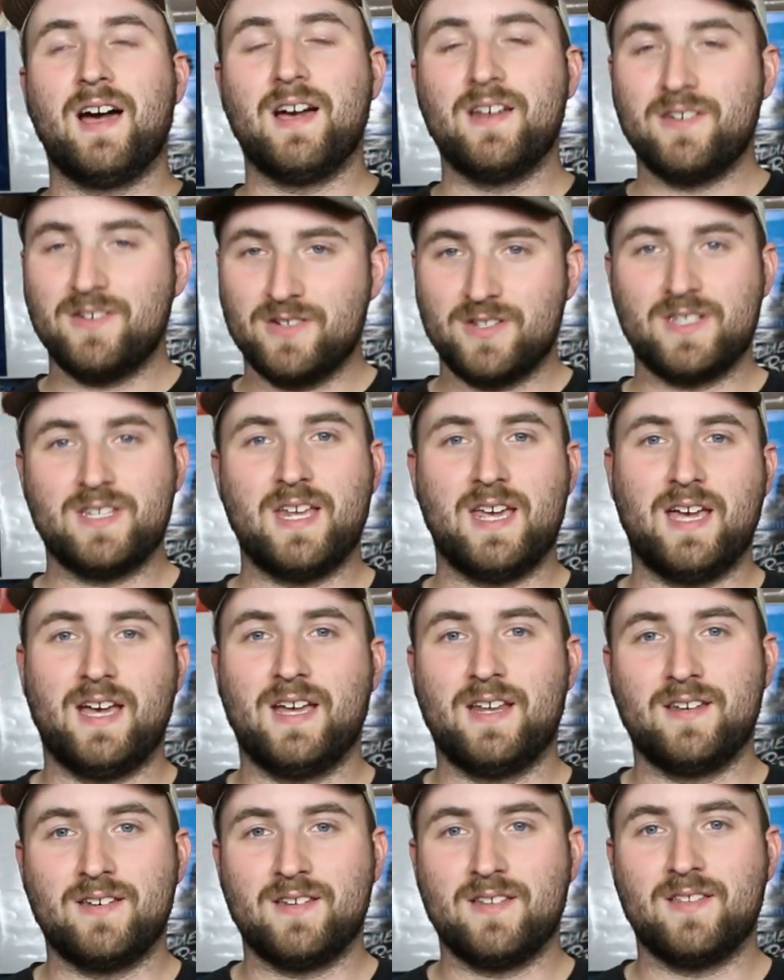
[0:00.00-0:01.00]

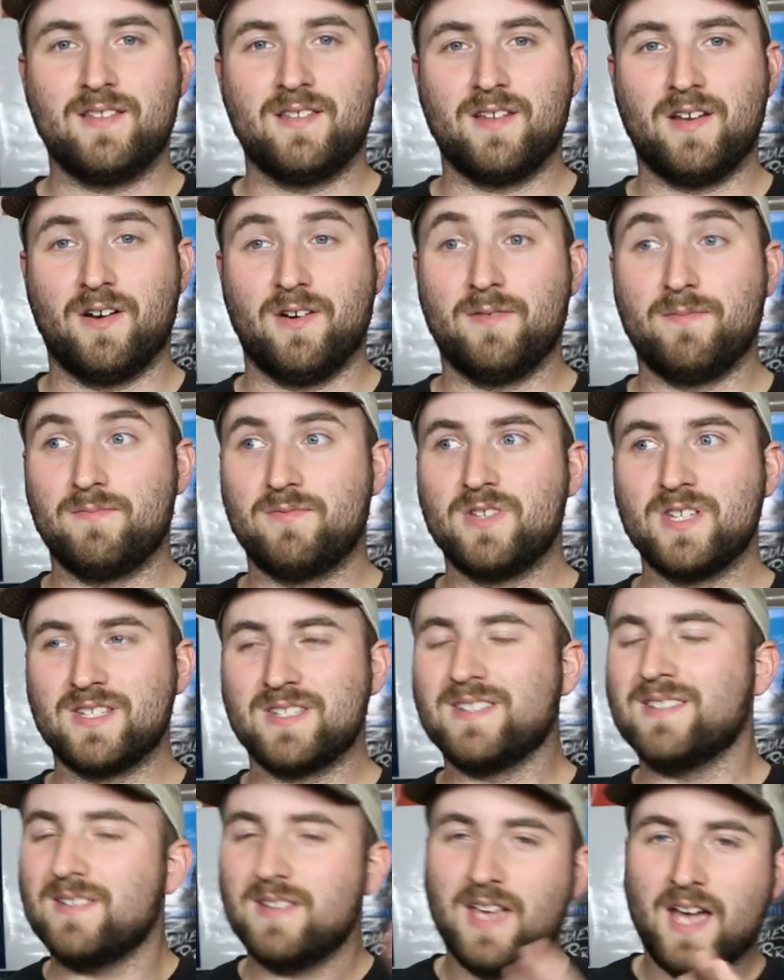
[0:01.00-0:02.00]
understand, or
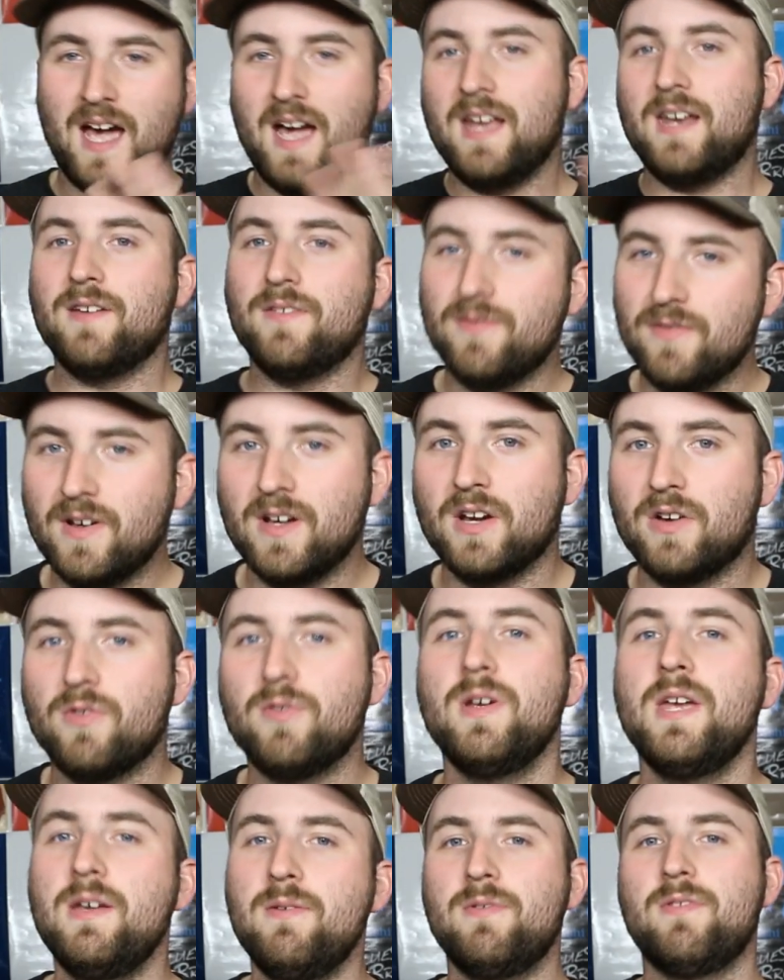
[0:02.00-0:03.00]
just kind of
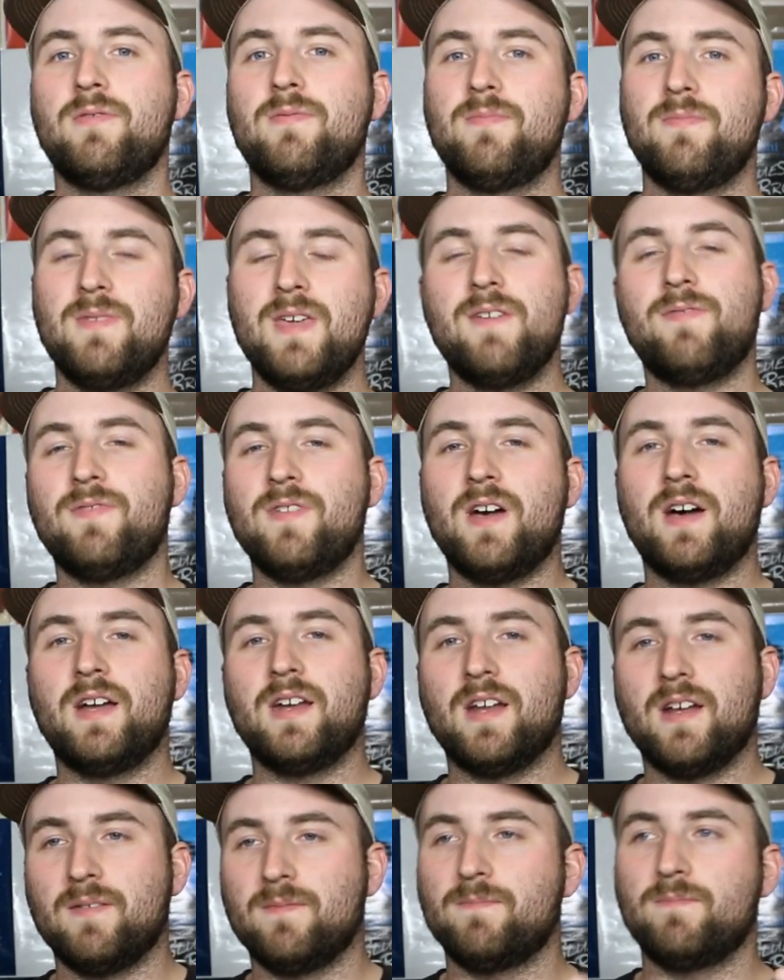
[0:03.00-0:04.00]
agree with, if
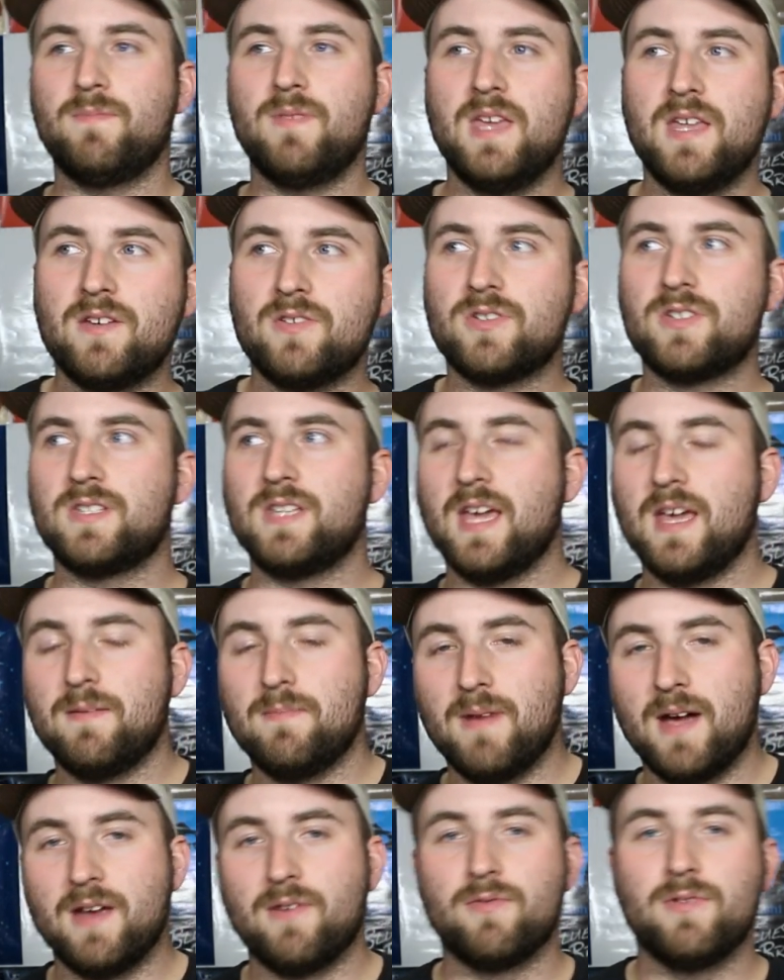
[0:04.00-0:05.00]
not
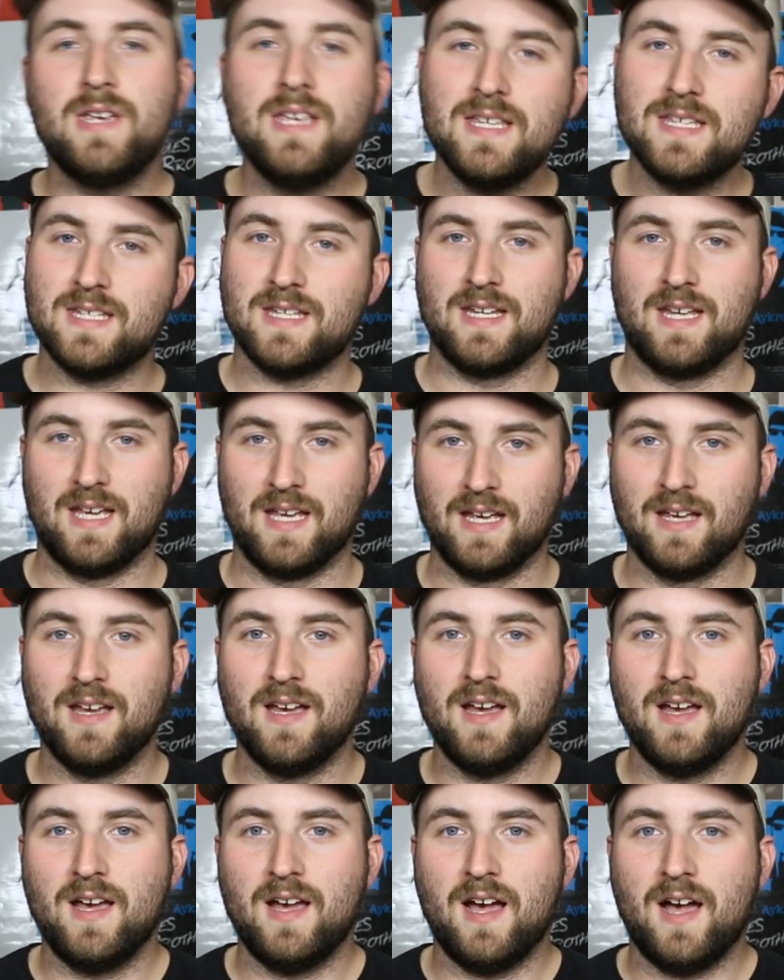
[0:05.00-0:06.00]
understand my reasoning,
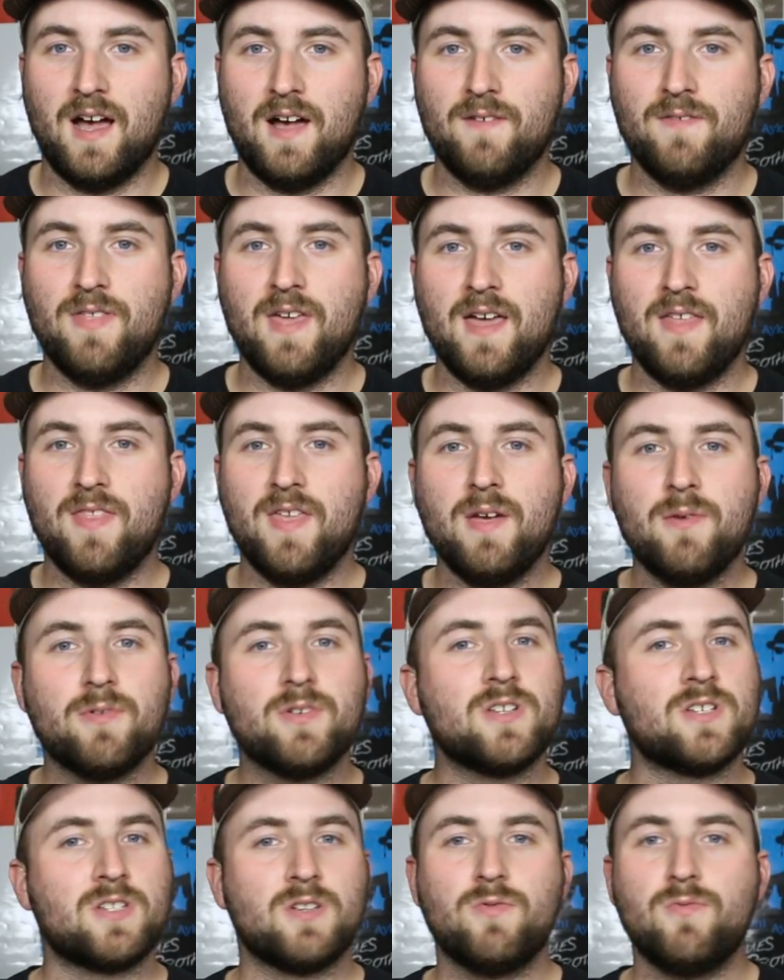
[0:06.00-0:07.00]
of that they
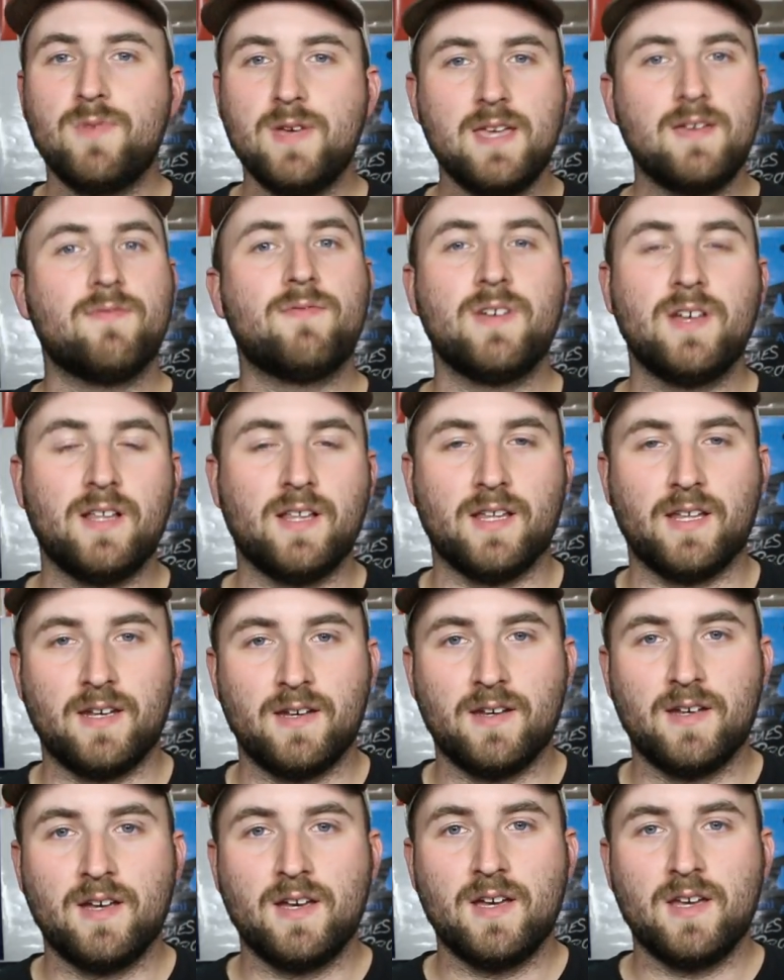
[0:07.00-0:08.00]
were just a weak villain.